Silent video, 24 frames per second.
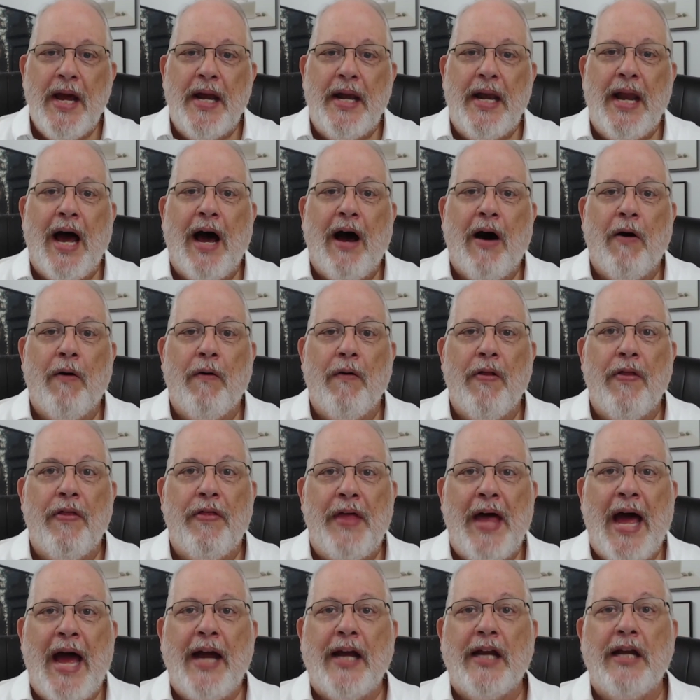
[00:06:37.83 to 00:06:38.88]
Now,
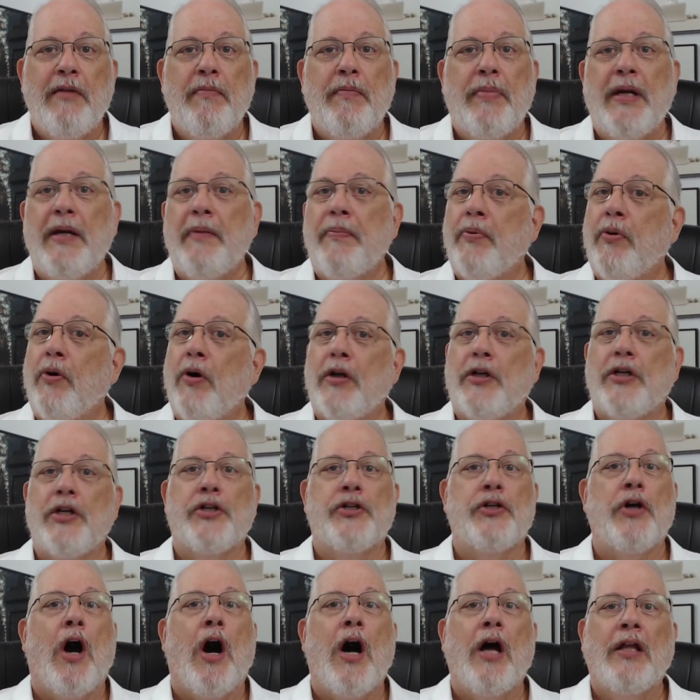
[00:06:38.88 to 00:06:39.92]
that can be
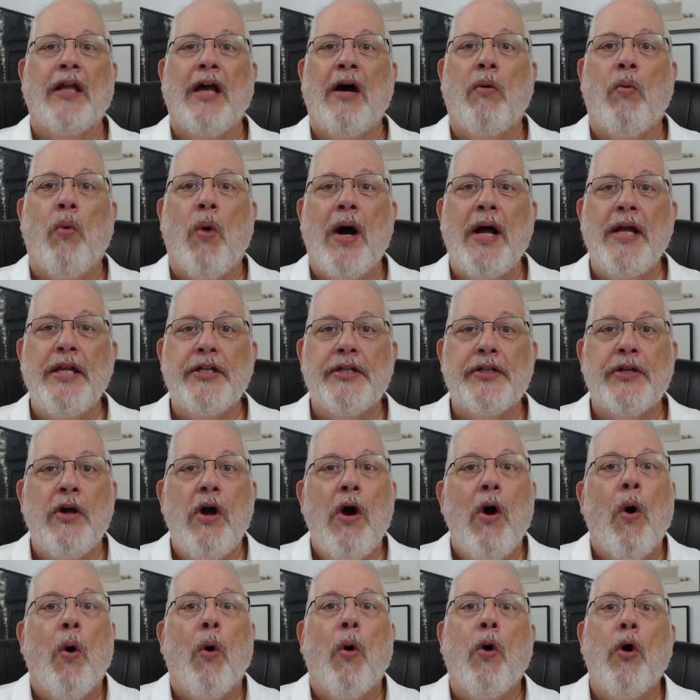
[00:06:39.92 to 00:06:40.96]
purchased all at once,
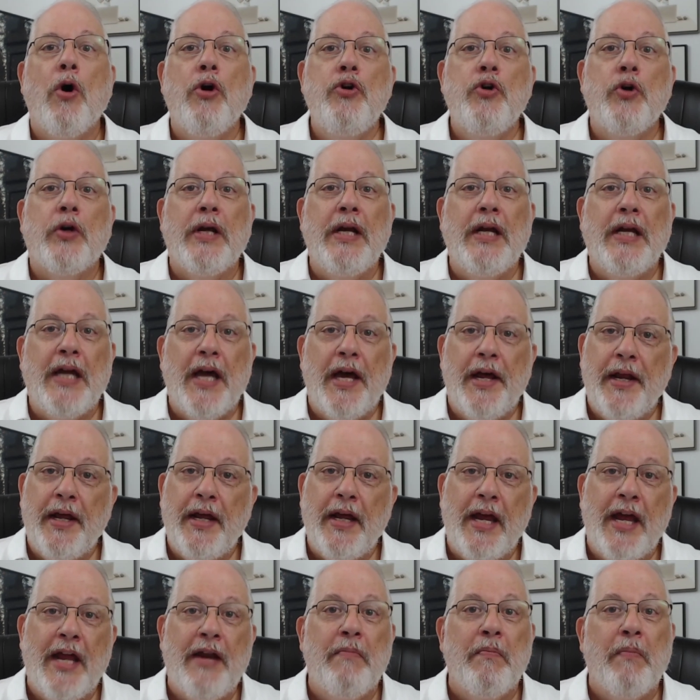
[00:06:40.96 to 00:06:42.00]
or you can get
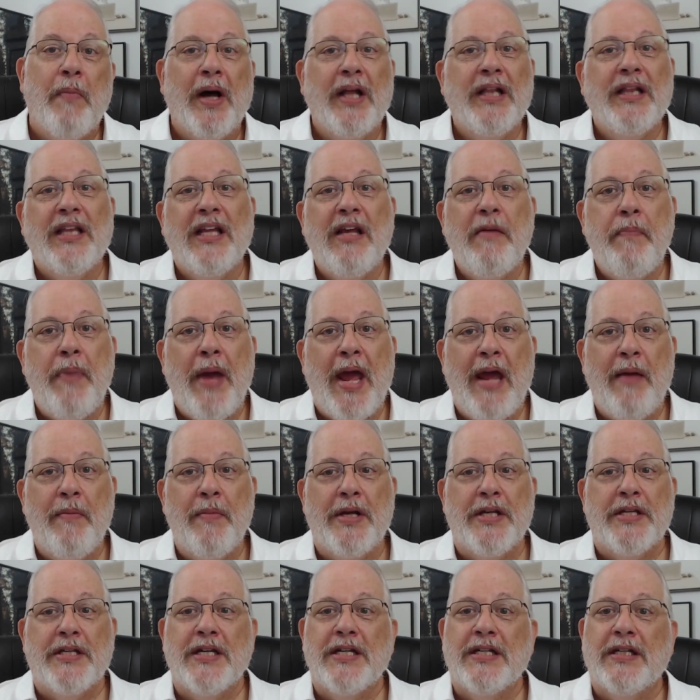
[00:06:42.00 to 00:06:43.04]
it in monthly
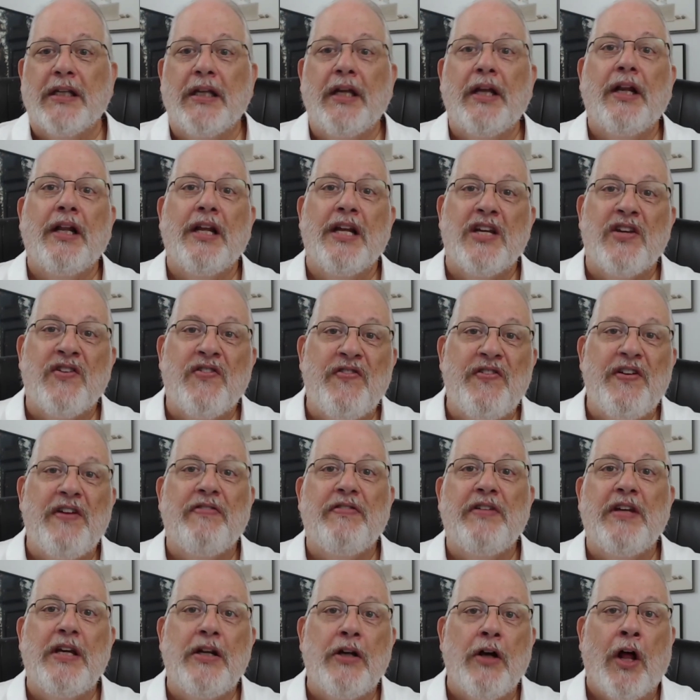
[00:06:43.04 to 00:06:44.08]
payments as little as
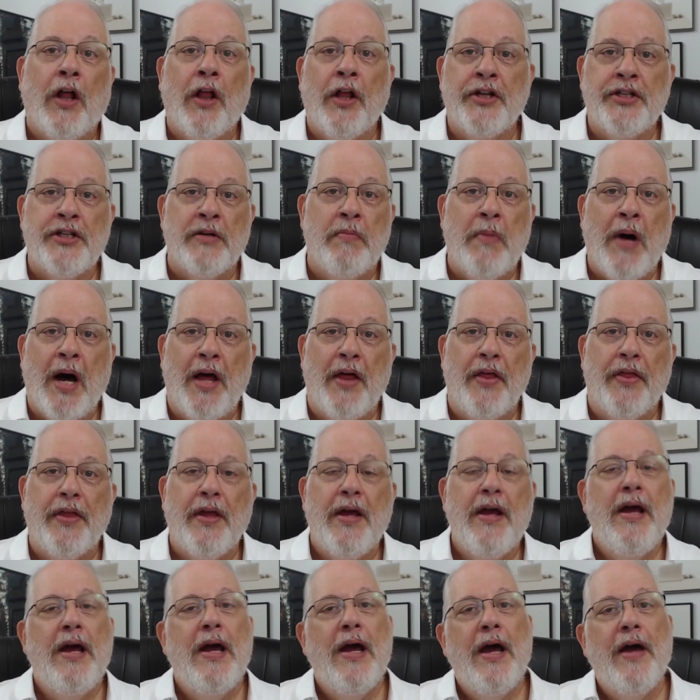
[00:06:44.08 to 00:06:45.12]
$50 a month.
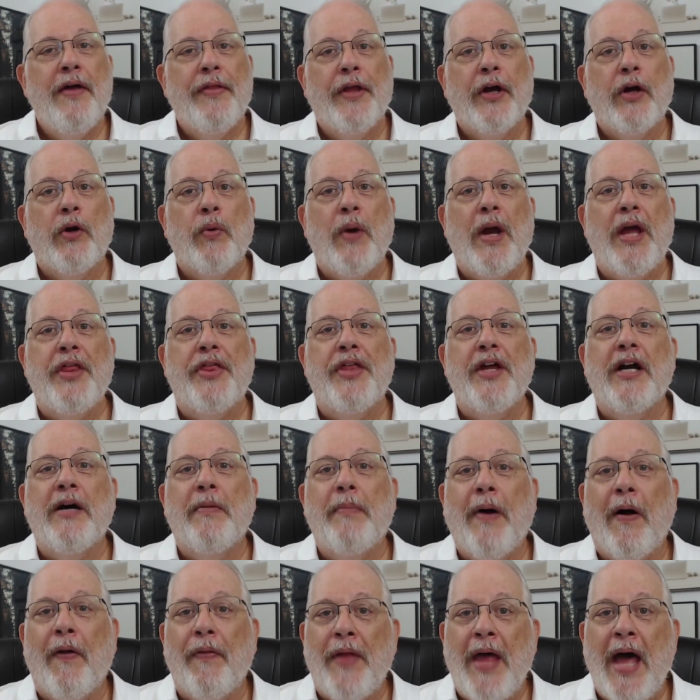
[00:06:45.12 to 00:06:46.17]
The great thing
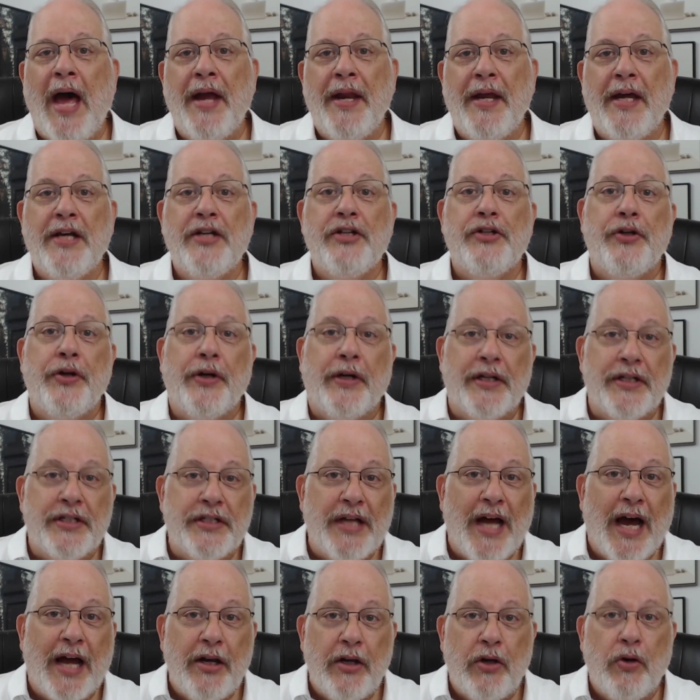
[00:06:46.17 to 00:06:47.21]
about that is you can
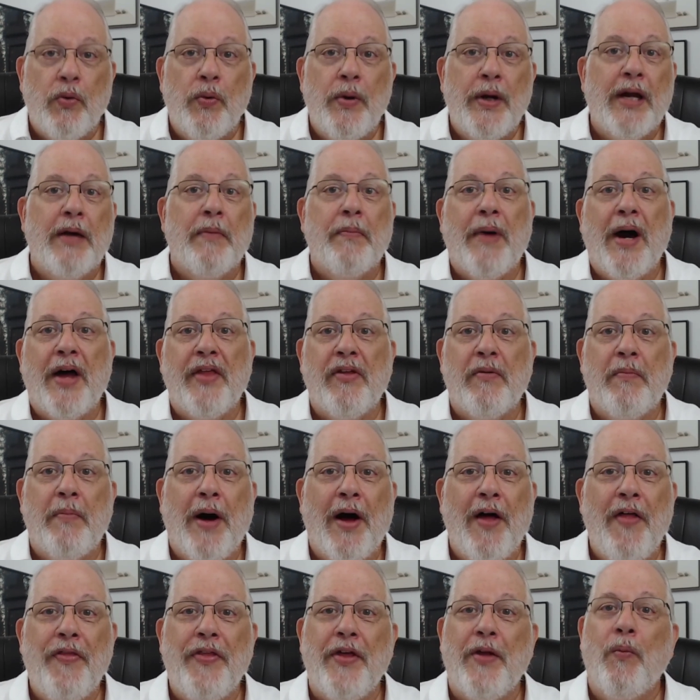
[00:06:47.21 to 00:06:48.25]
start doing it by the
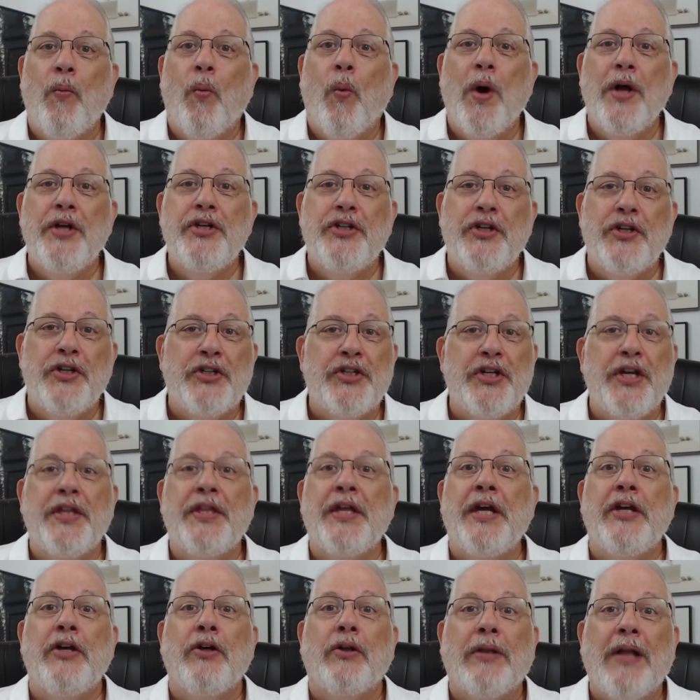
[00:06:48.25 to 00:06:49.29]
month, and once you see
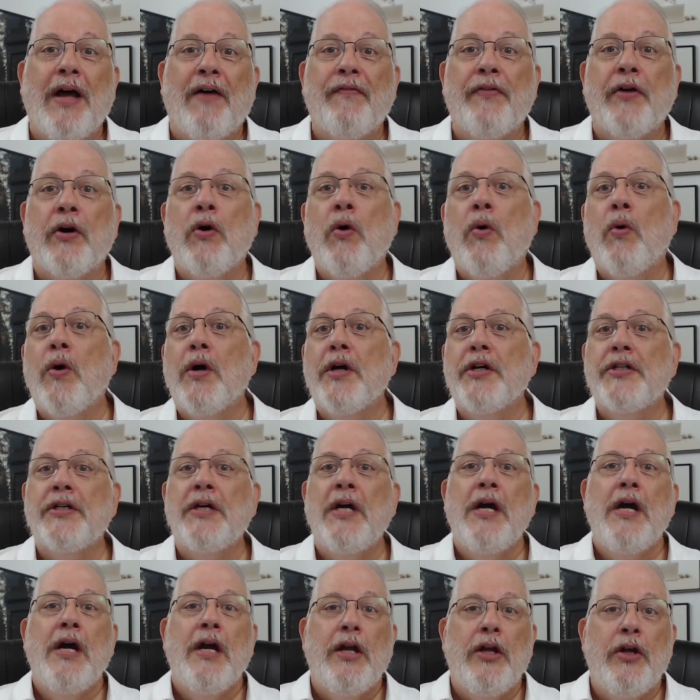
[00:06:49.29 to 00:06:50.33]
that you love the course,
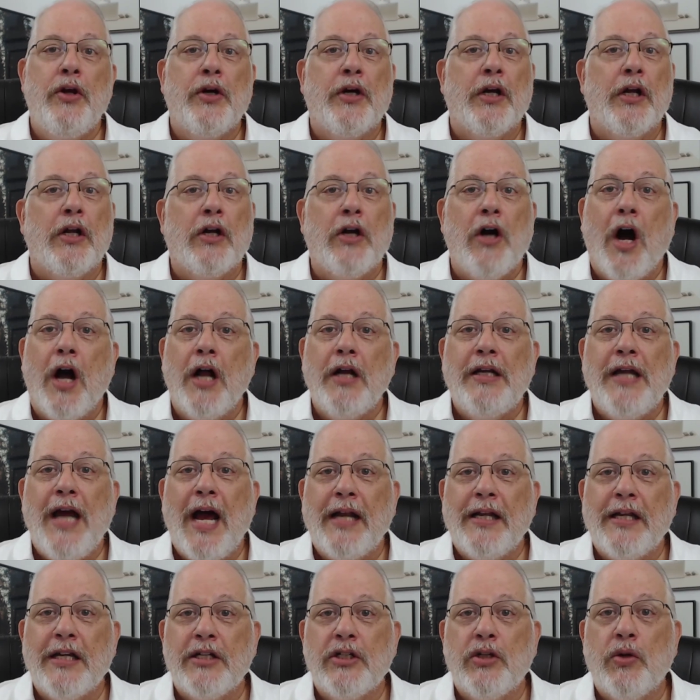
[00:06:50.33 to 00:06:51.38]
you can
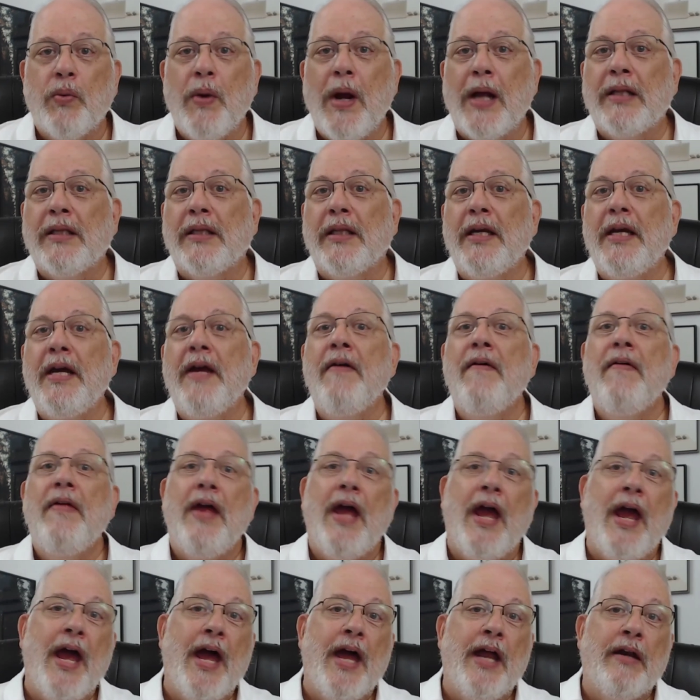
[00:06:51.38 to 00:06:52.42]
contact us directly
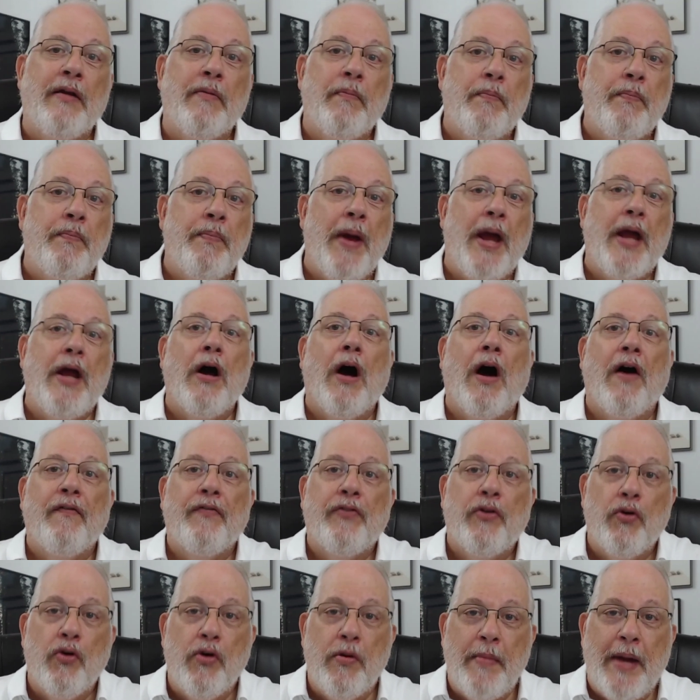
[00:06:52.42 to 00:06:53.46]
and pay
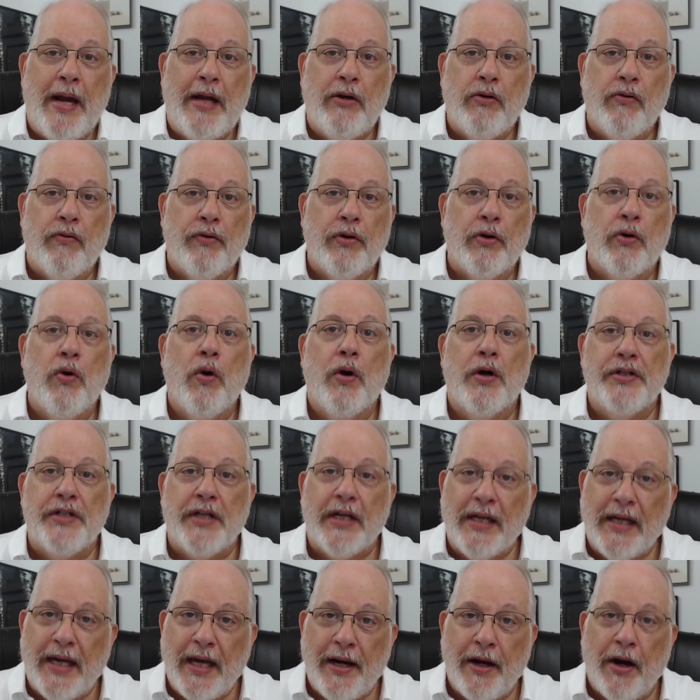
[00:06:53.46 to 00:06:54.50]
off the remainder of the course
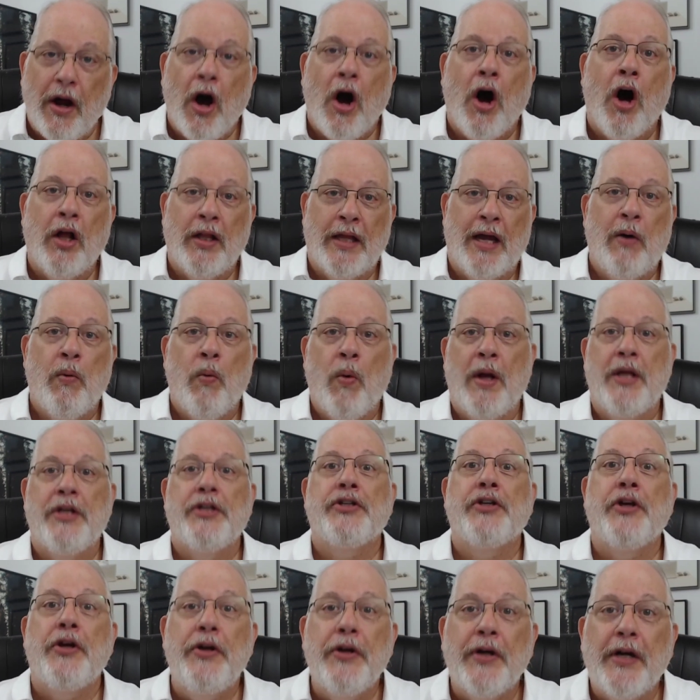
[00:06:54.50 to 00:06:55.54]
and get it all at
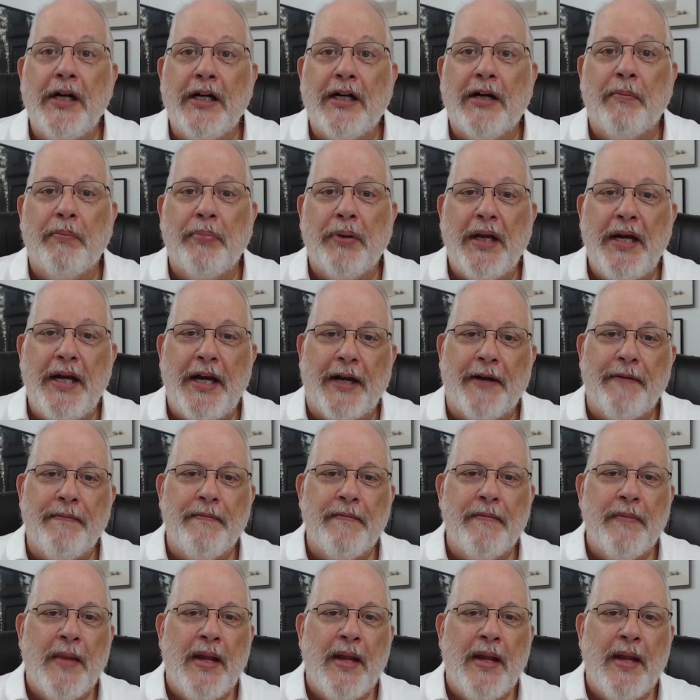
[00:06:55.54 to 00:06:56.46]
once so you can complete it.